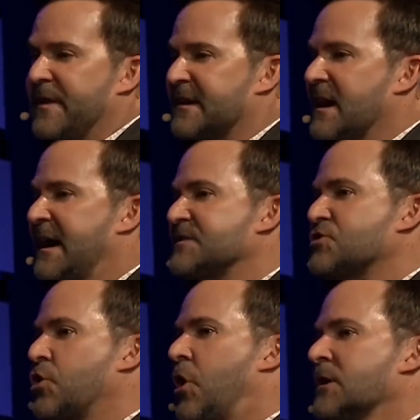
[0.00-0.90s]
That God
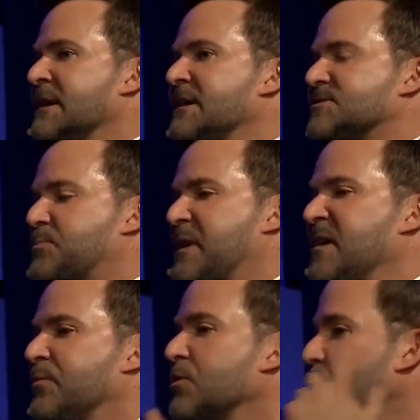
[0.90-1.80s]
is calling his
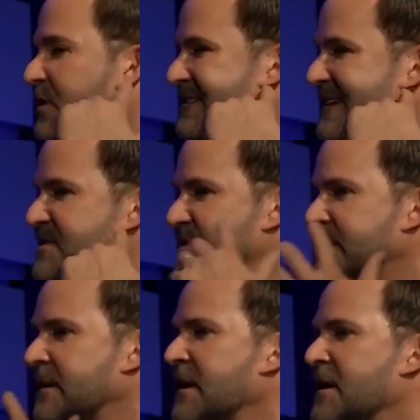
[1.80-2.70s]
people who will
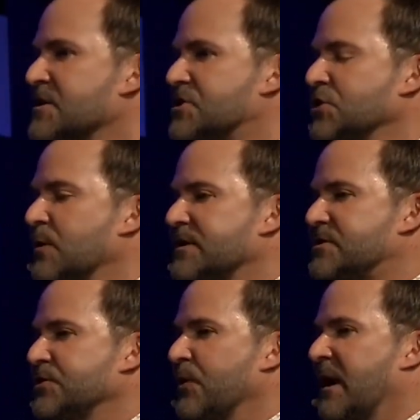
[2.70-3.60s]
listen to,
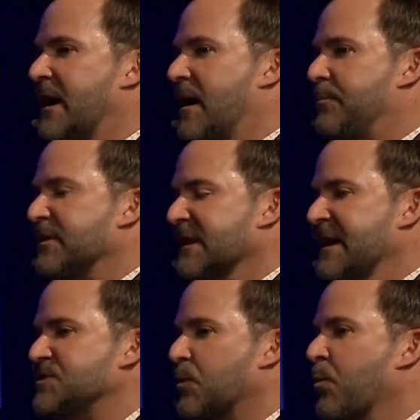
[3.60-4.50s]
to a, a
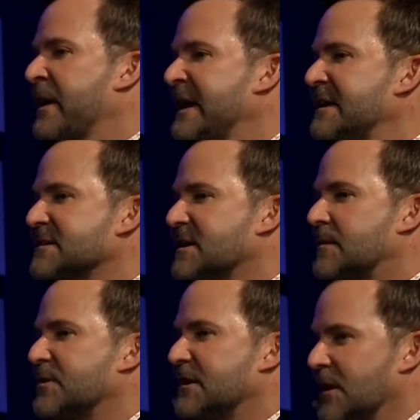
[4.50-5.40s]
place where we need to
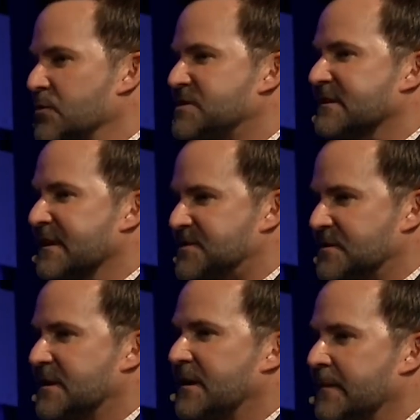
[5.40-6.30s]
come close and
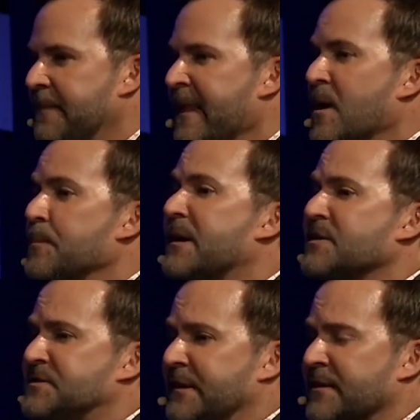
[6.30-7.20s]
listen to him,
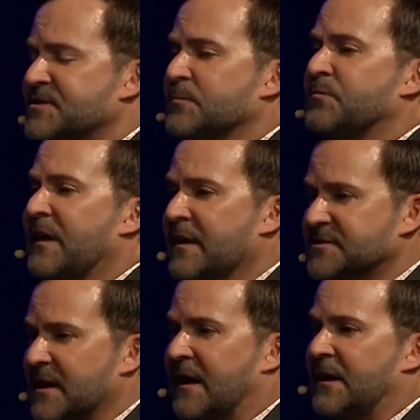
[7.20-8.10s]
because there are some
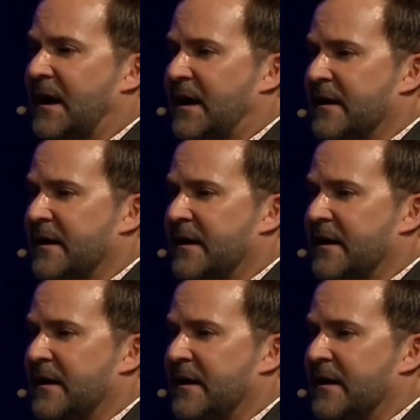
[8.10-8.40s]
things, i uh,